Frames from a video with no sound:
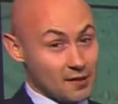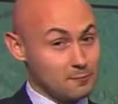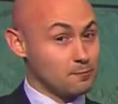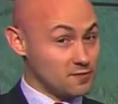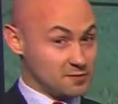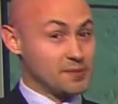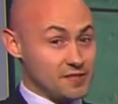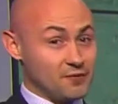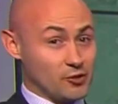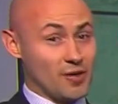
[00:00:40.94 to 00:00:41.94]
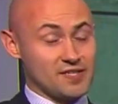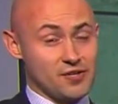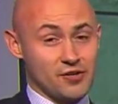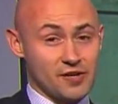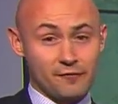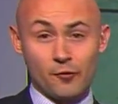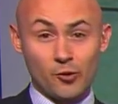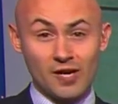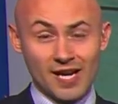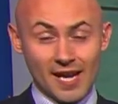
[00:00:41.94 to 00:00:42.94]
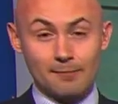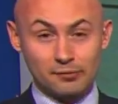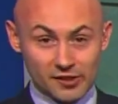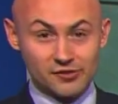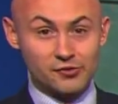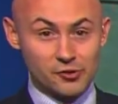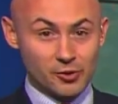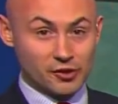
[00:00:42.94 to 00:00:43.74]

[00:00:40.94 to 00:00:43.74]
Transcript: a uh, specific criteria for a blizzard to